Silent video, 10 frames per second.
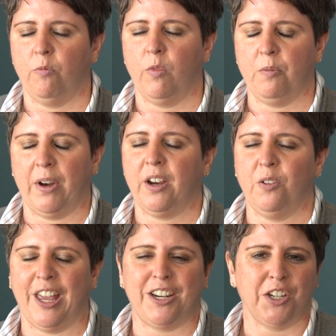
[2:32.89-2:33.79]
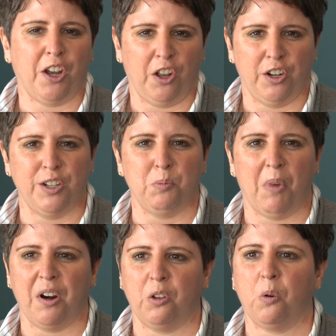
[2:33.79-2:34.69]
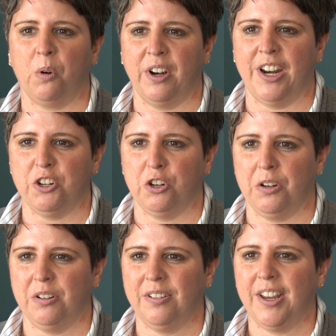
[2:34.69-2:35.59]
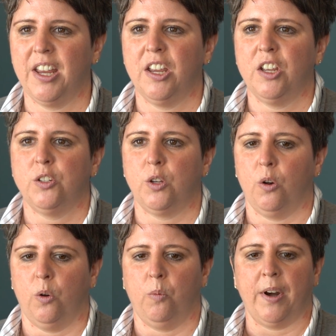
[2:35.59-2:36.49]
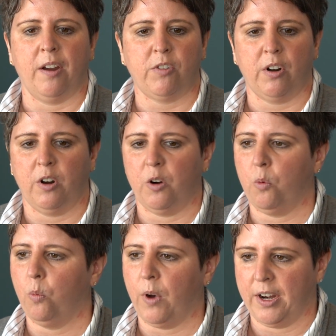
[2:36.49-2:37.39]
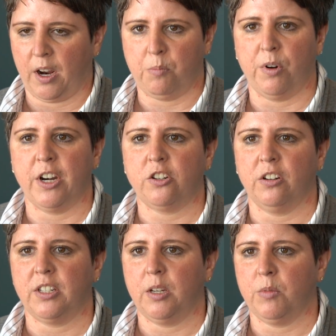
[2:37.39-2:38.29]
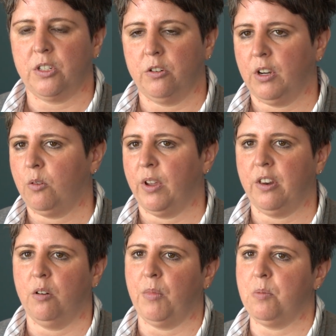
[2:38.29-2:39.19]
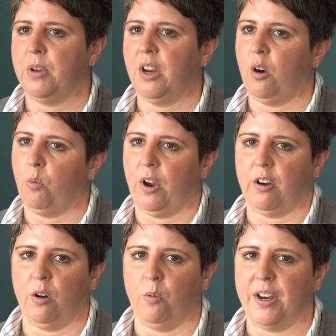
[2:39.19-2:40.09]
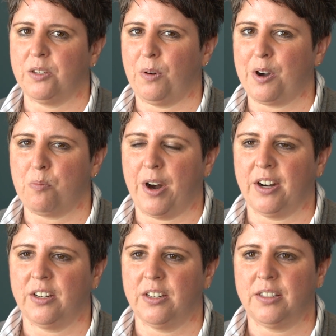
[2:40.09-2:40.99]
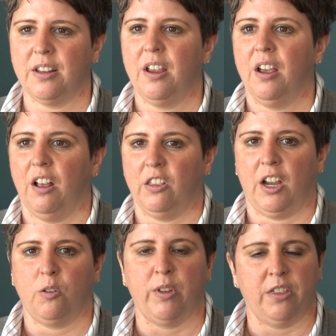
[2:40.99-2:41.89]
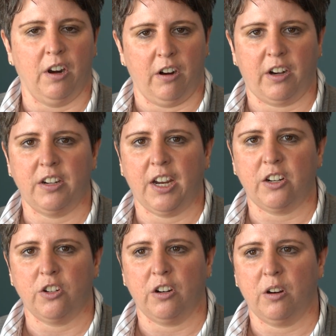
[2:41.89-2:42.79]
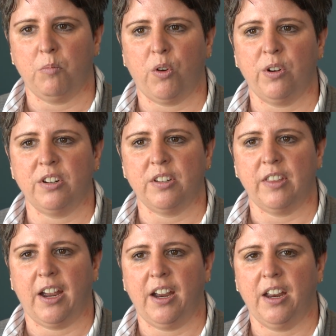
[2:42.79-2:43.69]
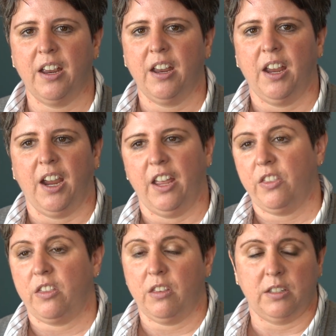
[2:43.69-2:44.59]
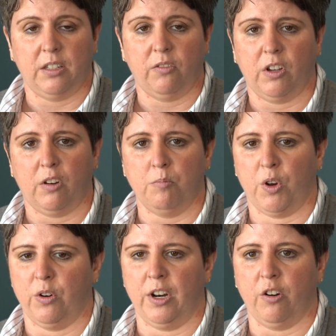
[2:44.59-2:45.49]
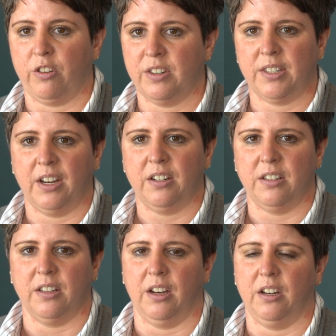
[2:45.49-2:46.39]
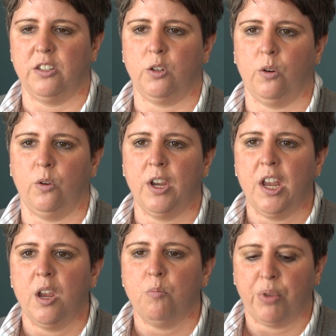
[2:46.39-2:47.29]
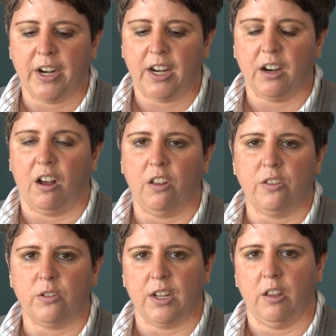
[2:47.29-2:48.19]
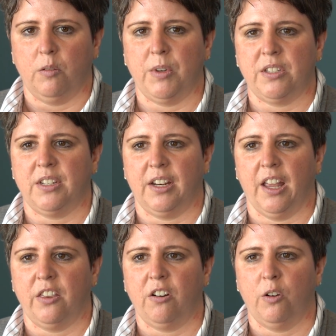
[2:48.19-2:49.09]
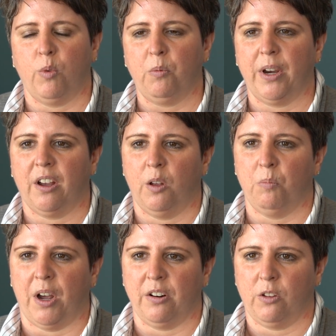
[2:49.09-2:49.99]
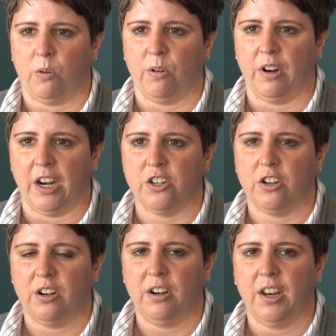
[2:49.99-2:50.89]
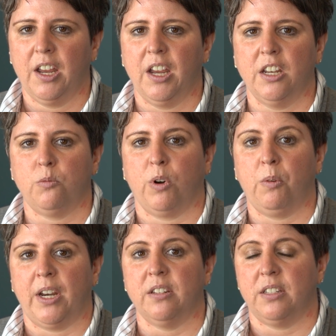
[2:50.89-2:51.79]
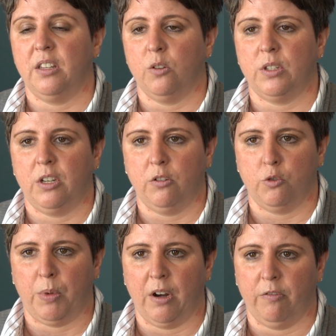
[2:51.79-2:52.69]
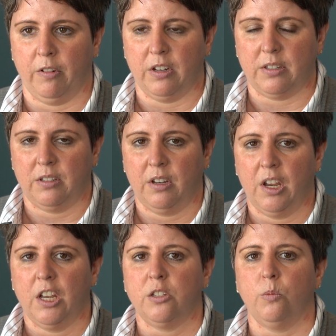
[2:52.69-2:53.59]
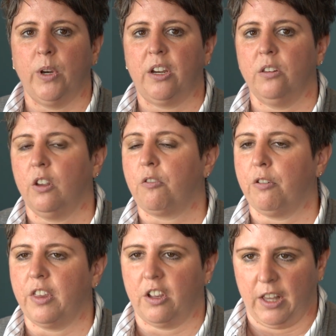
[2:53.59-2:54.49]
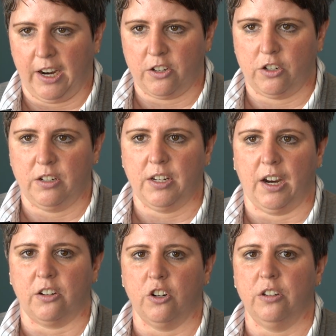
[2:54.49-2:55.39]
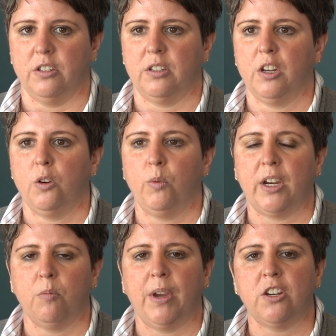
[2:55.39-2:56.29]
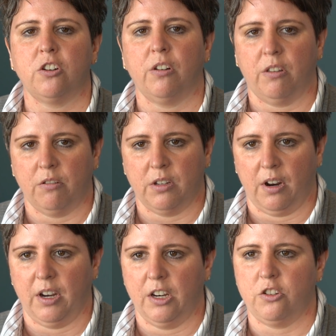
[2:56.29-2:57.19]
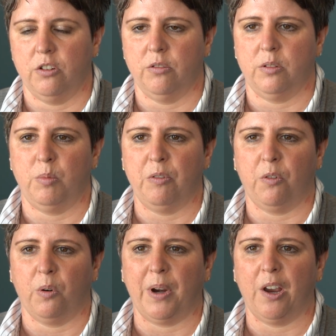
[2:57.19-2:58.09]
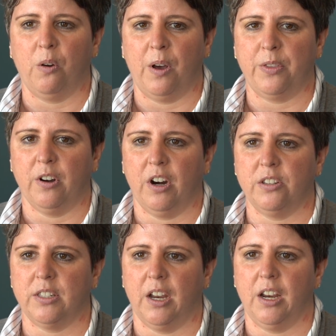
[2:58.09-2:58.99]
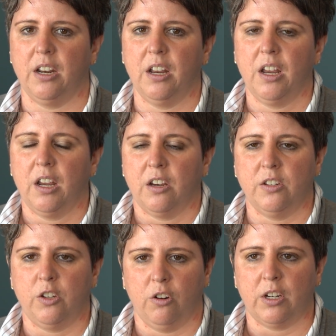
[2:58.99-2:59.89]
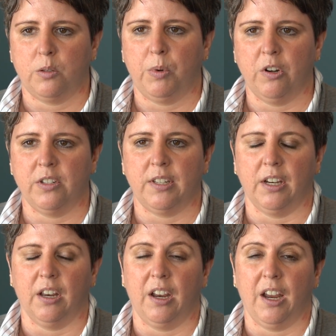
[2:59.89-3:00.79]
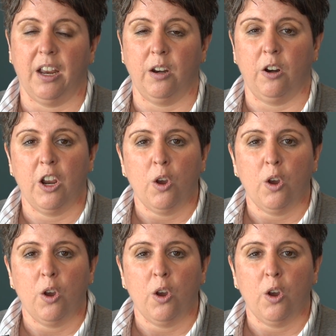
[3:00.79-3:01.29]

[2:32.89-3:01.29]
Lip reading: what we like to call it is model coordination. So whatever one operational team is doing, whether it might be our water or wastewater practice, along with the architecture component of that, and then the civil component or the site design. So bringing all those elements together in what we call model coordination is where we can see those huge benefits. So we can look for the clash detections. We can make sure there's not issues before we go out there on site because you're experiencing it. And